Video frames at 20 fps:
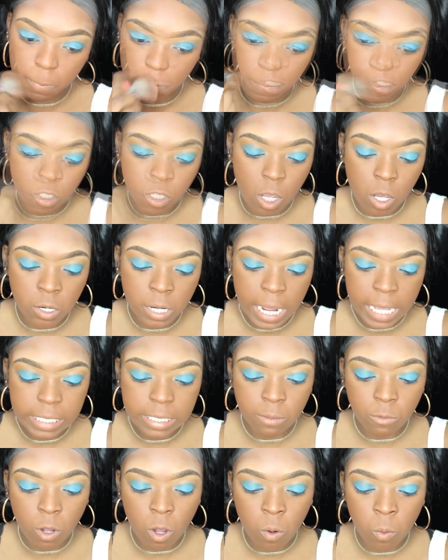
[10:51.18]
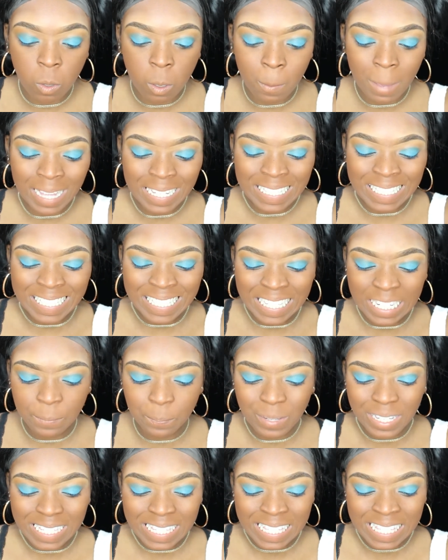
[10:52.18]
So next I'm going with my
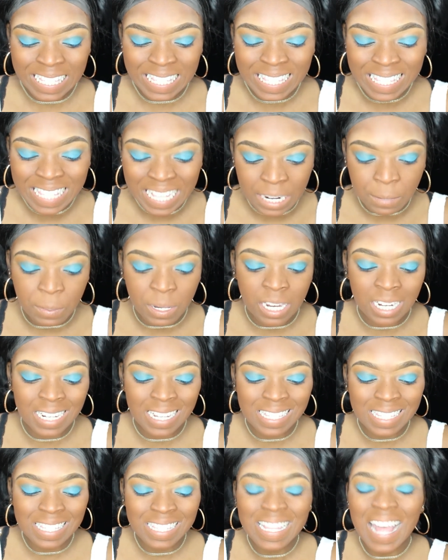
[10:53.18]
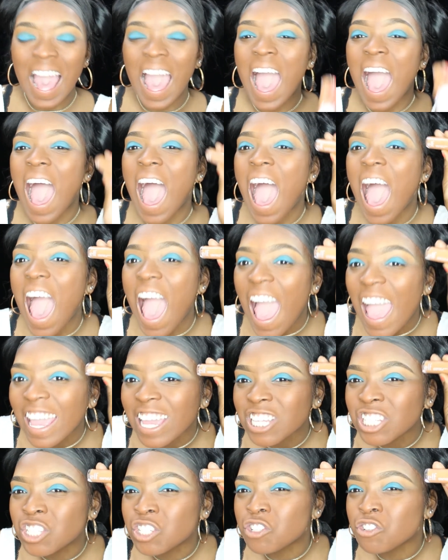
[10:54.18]
Deep Cinnamon. This is the
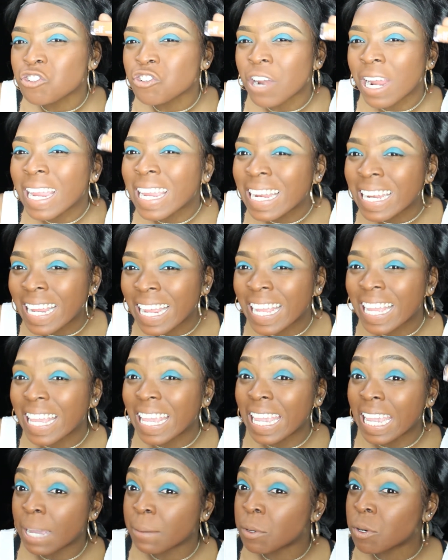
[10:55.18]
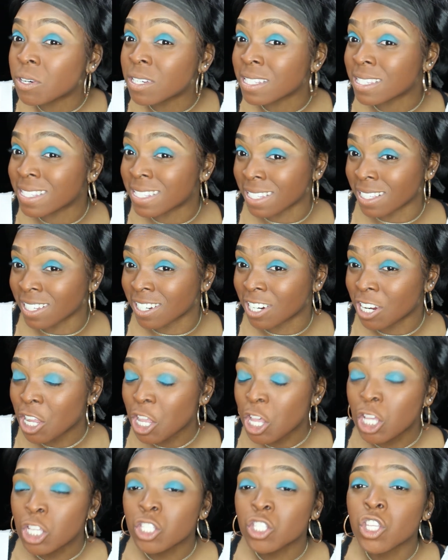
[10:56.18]
hydrating camo concealer.
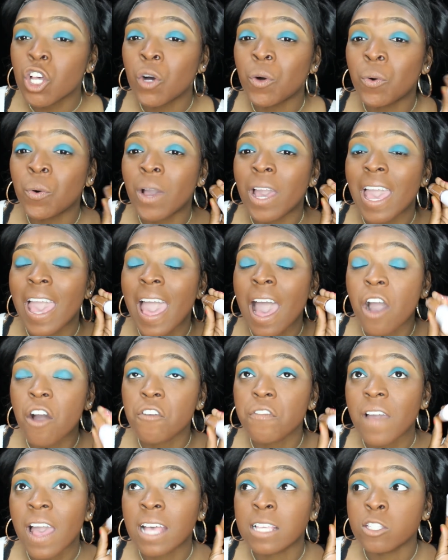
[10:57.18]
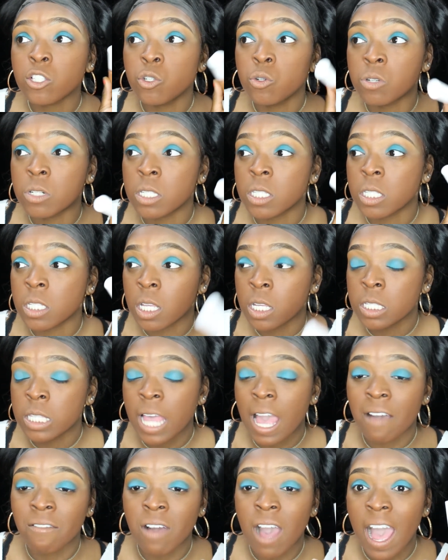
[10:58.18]
So e.l.f. has two concealers.
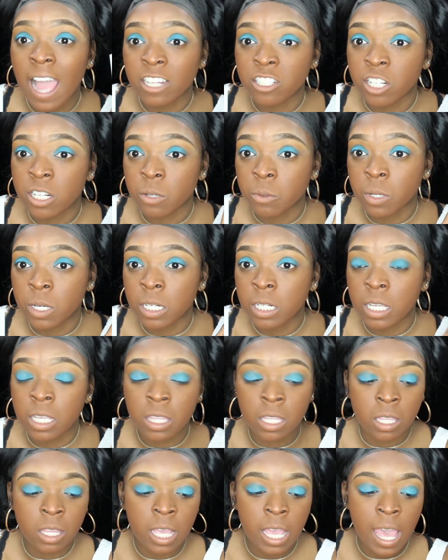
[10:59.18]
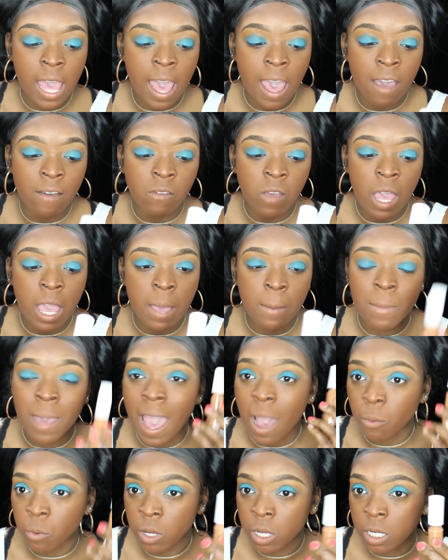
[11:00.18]
They have a hydrating one and then they have a
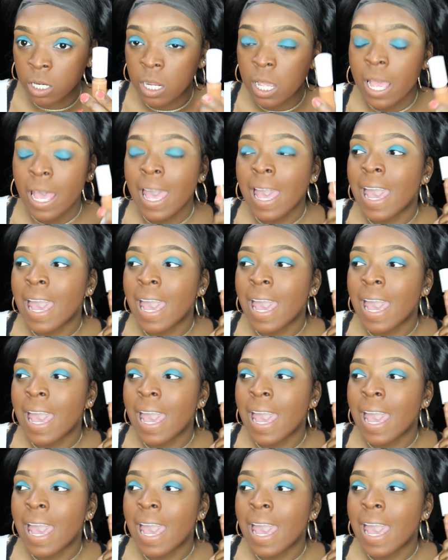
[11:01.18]
matte one.